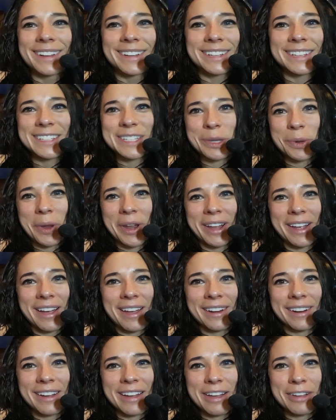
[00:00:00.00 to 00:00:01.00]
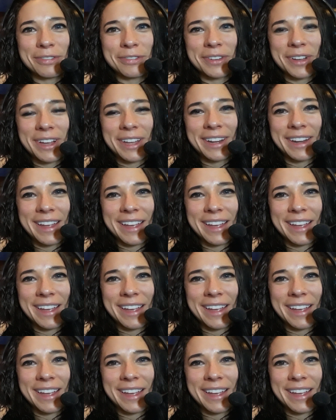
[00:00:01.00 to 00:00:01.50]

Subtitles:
So I got off on